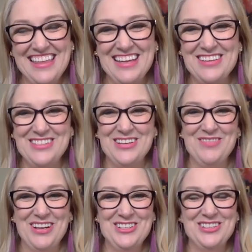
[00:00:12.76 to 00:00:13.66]
you so
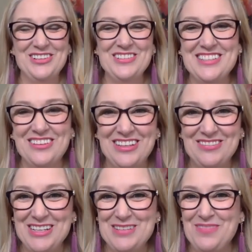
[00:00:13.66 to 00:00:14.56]
much, Jo. It's so
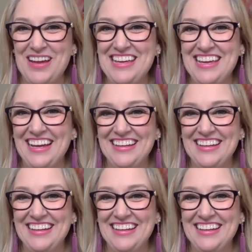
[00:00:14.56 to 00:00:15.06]
lovely to be here.